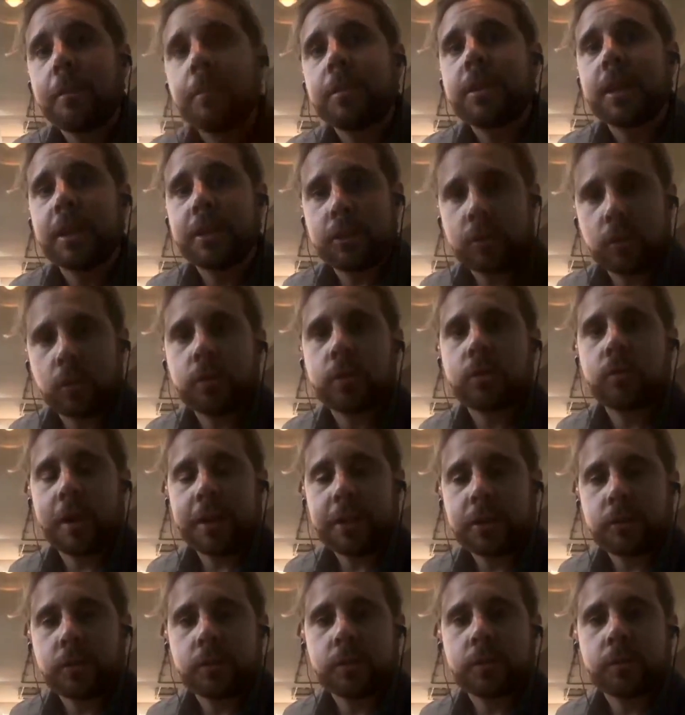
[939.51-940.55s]
potential is
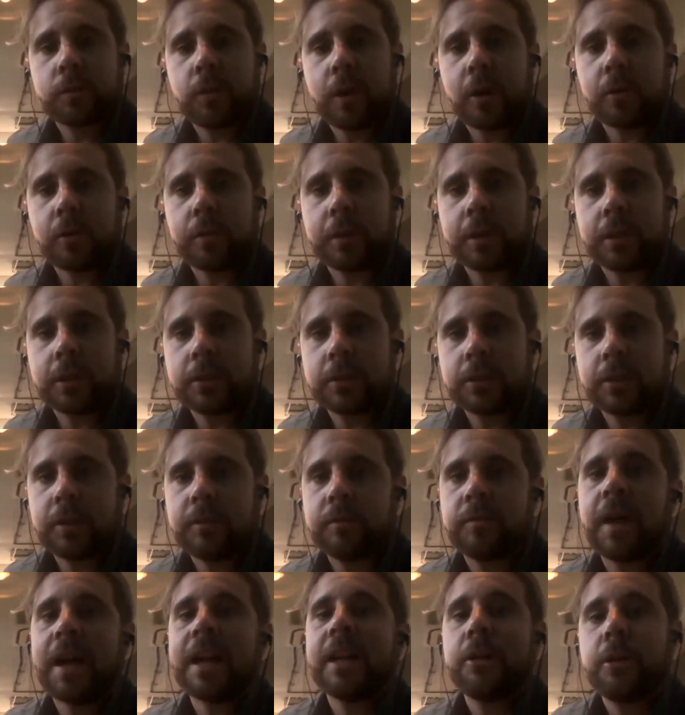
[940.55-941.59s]
greater as well, because the
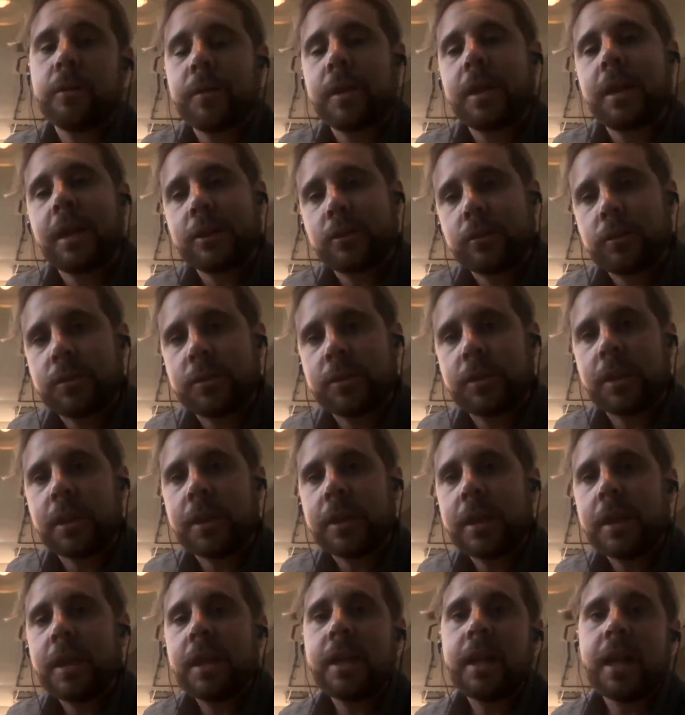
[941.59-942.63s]
value of the electricity
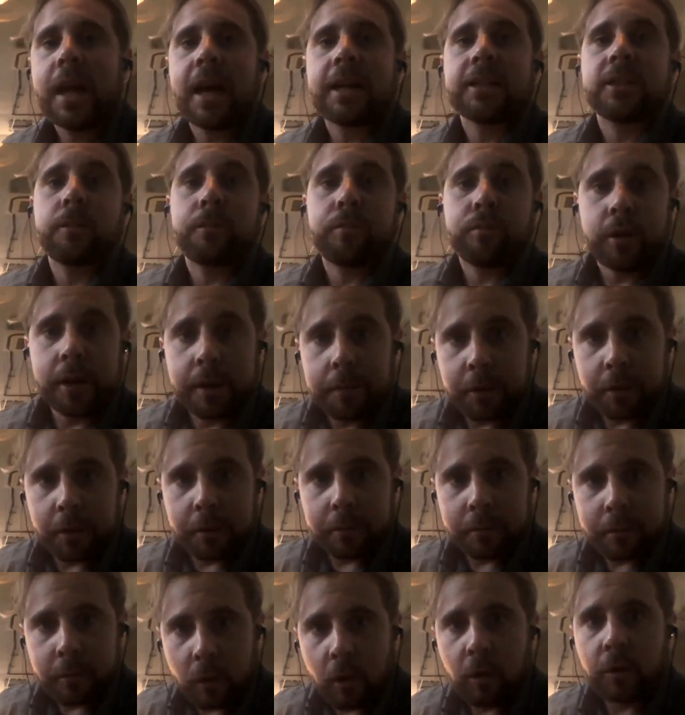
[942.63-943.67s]
has a premium
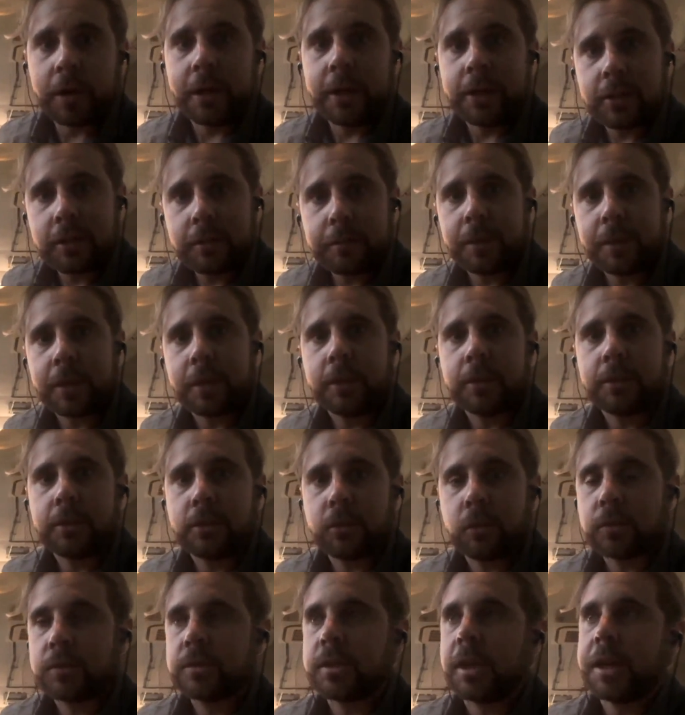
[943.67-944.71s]
on it because
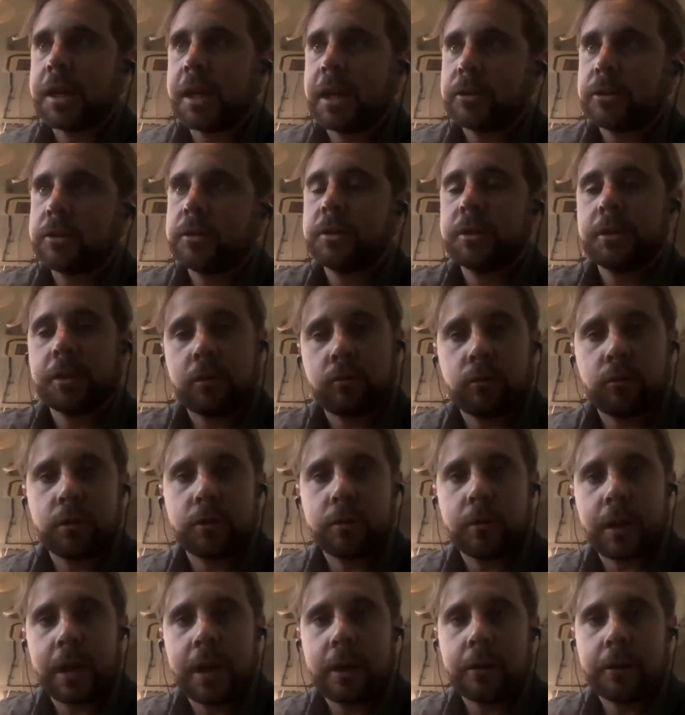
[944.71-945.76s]
you're selling electricity in a
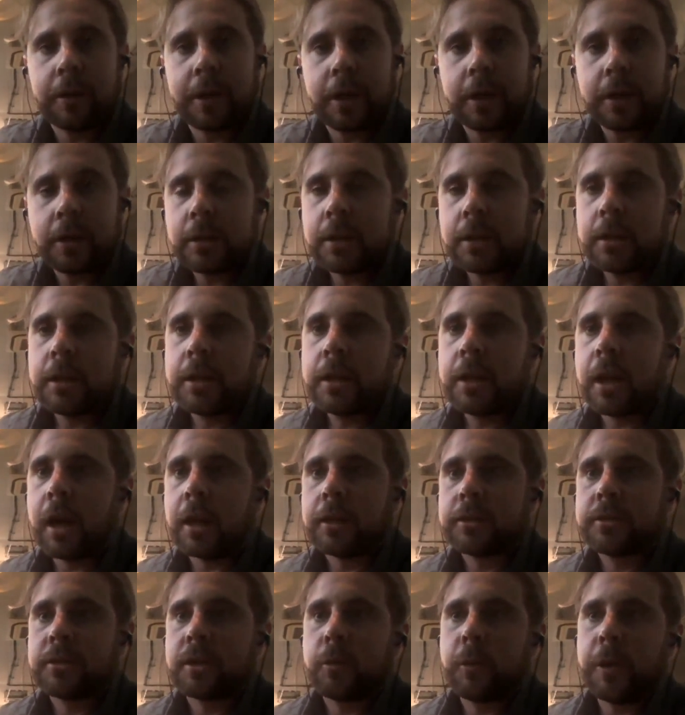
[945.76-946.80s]
rural area.
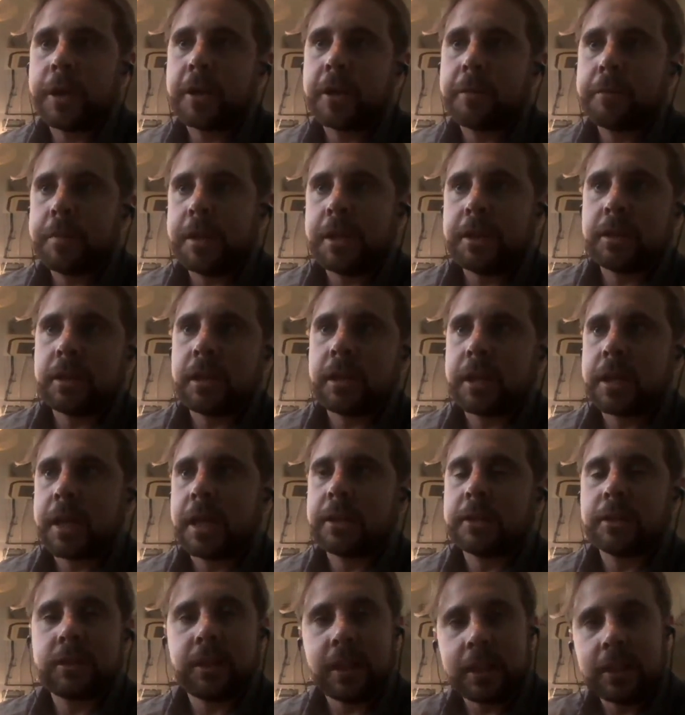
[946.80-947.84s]
So we're competing
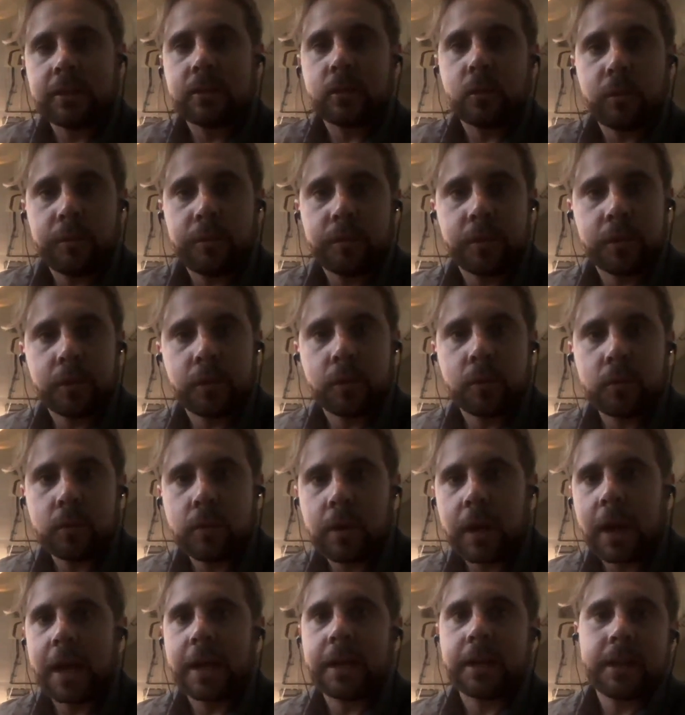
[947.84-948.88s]
against diesel fuel
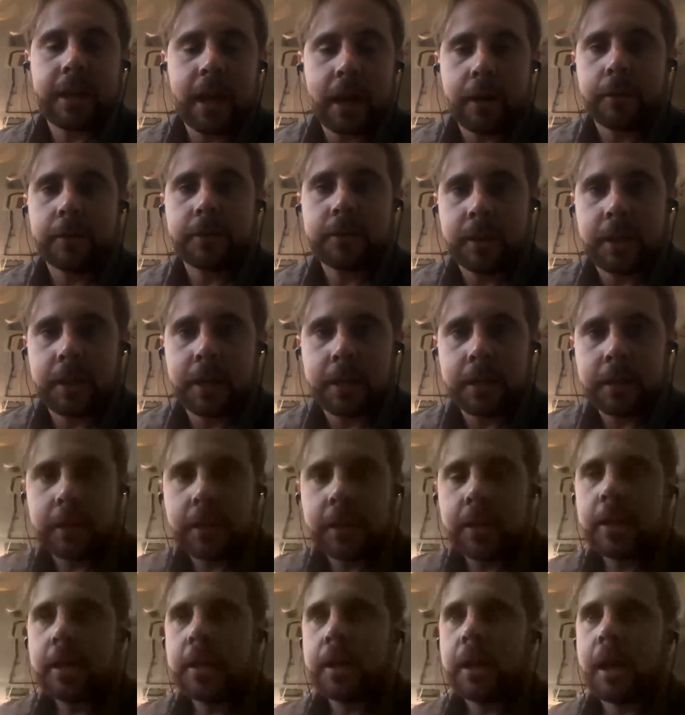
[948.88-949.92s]
and kerosene
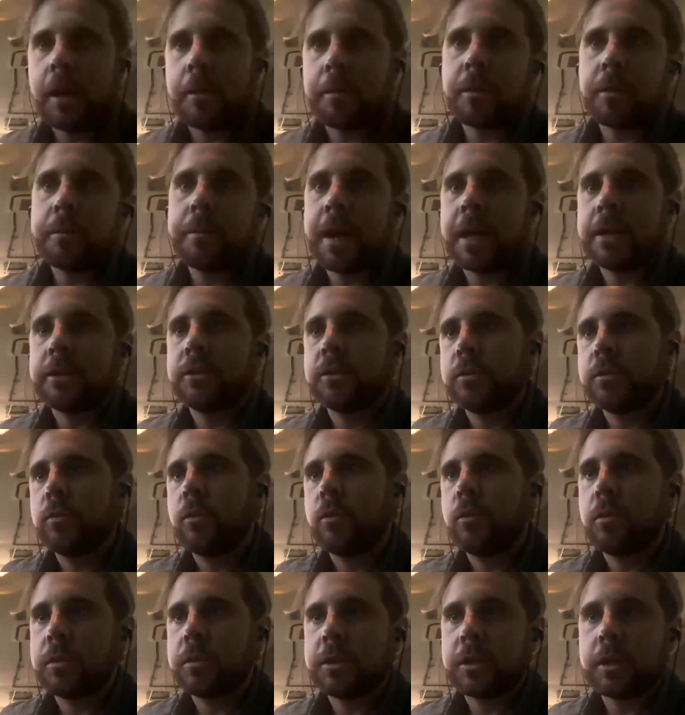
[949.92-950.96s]
compared to
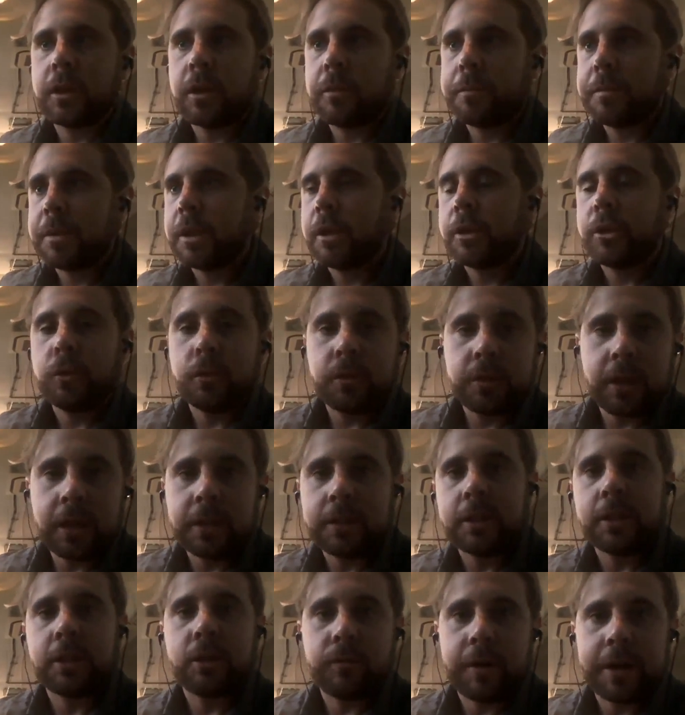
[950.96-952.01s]
what would be a
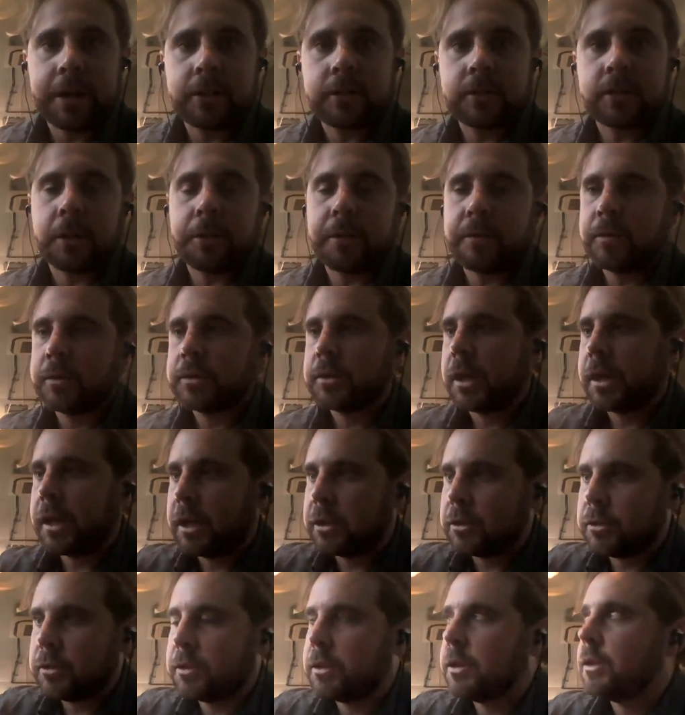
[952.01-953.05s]
utility grid. So if we're selling
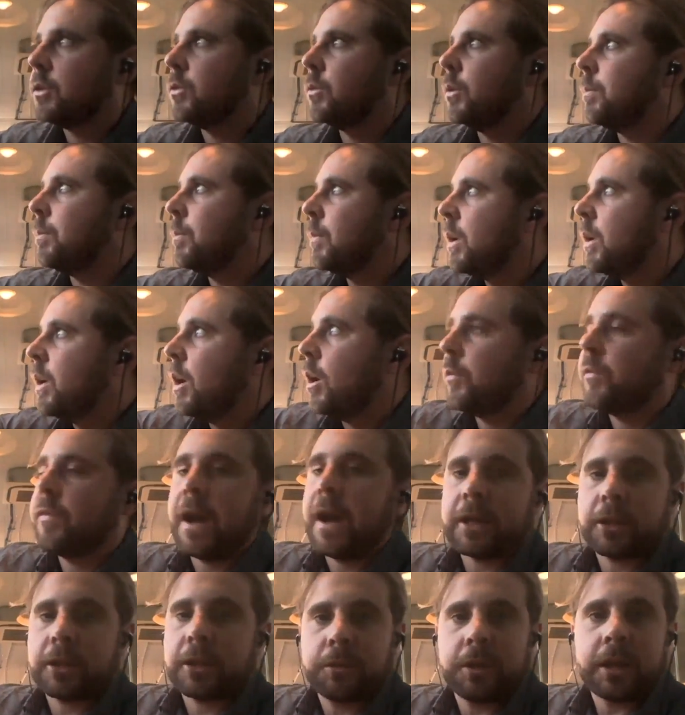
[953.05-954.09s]
electricity to a
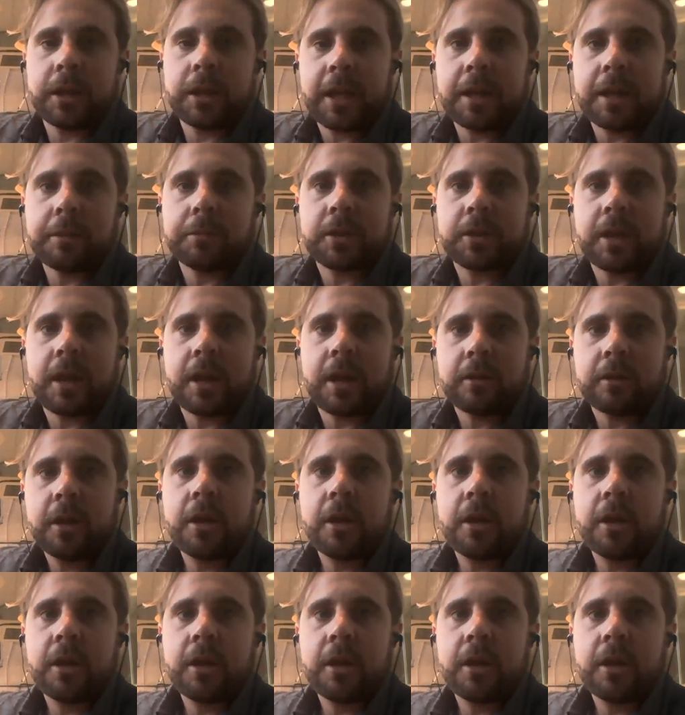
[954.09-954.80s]
factory in Cape Town,